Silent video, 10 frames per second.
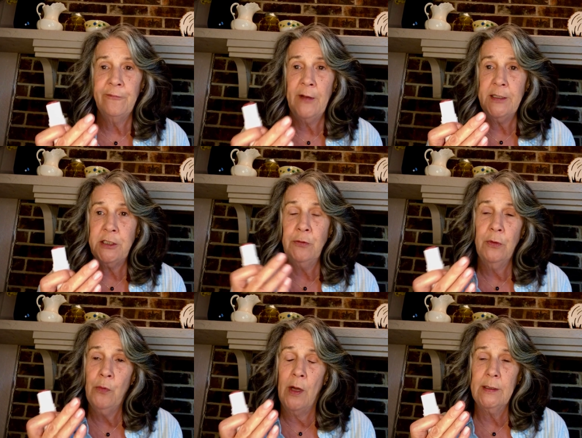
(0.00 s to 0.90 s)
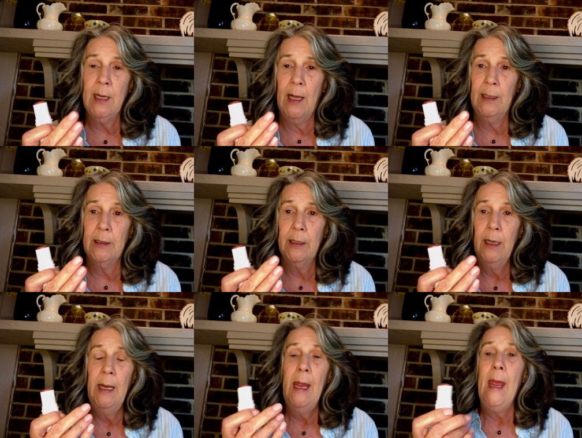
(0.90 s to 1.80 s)
your face you would want color
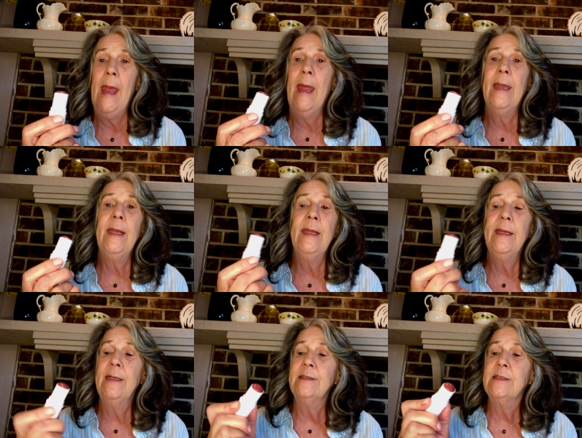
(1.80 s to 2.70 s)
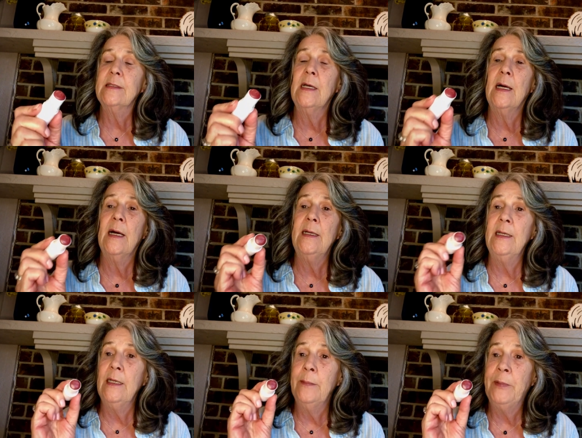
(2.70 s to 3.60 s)
and it is uh,
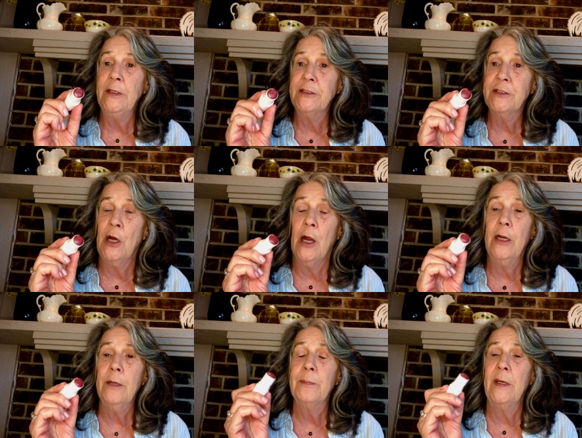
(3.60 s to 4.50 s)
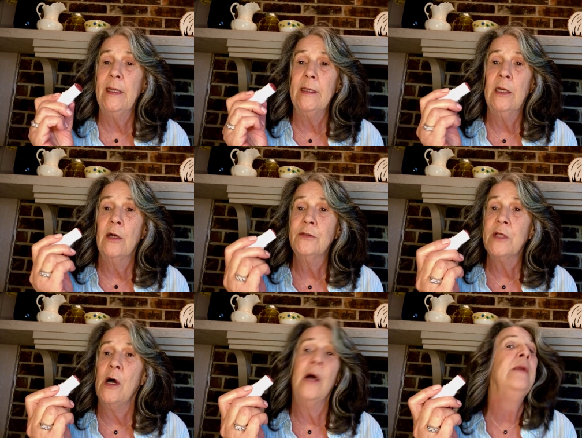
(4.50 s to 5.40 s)
it, it appears dark, but it goes
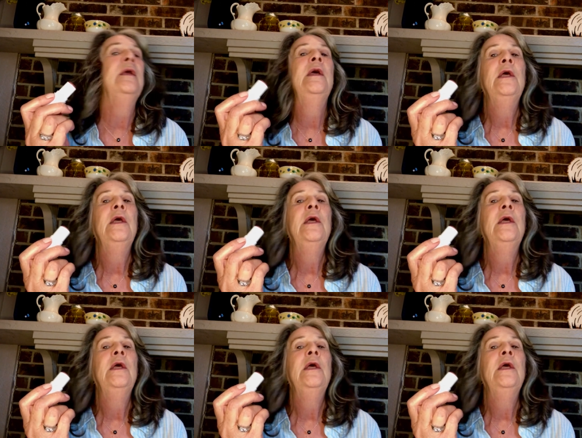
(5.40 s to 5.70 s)
on